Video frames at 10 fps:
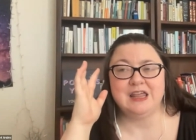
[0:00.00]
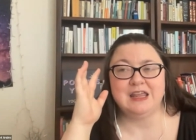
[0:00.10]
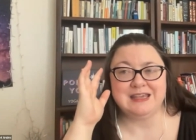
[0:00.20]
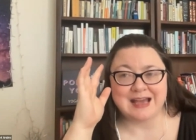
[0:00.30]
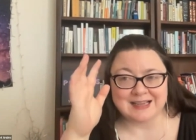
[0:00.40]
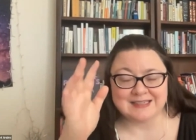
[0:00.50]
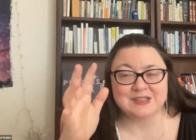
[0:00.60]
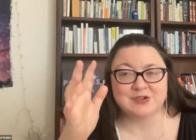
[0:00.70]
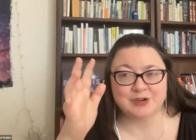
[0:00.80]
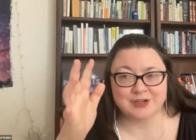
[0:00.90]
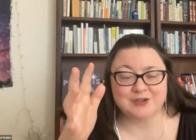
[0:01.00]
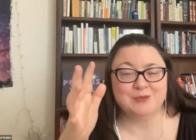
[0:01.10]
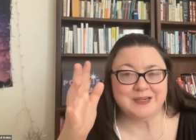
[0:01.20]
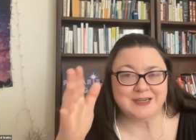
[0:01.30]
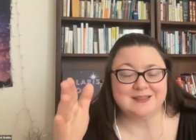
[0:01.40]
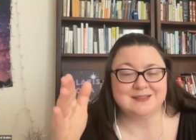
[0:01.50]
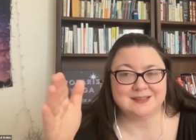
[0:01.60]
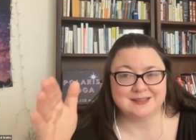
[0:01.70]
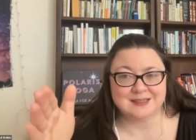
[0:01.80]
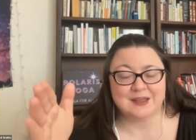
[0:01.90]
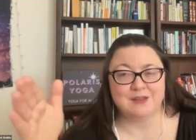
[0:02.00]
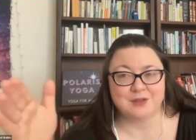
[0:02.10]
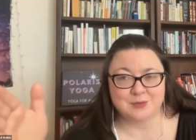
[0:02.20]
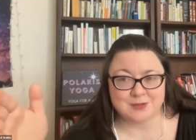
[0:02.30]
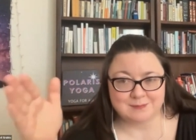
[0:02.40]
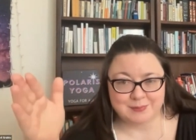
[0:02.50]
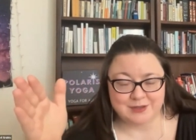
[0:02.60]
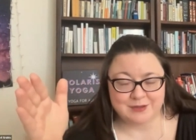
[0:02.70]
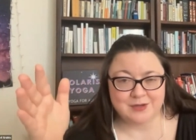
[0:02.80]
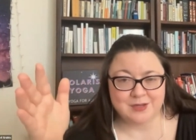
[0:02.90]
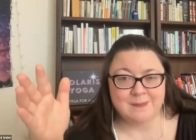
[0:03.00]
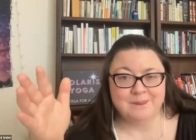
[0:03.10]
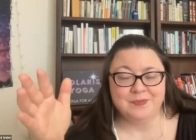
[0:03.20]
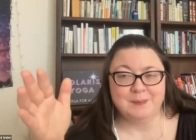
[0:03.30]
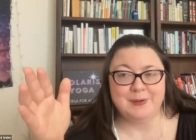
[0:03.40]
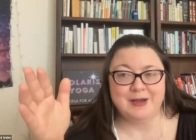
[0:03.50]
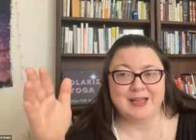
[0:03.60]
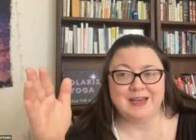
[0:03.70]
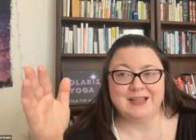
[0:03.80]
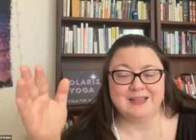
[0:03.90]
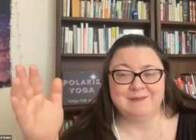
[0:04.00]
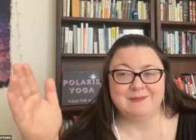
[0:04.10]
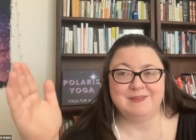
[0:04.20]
yes, critical reading is a skill you can build, but if